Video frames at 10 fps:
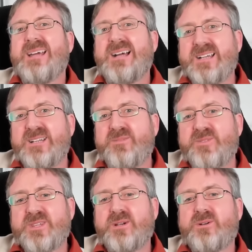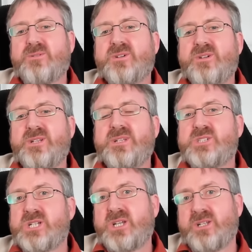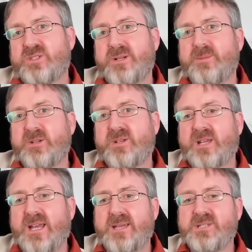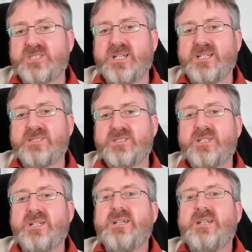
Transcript: And if so, could it contribute to climate change?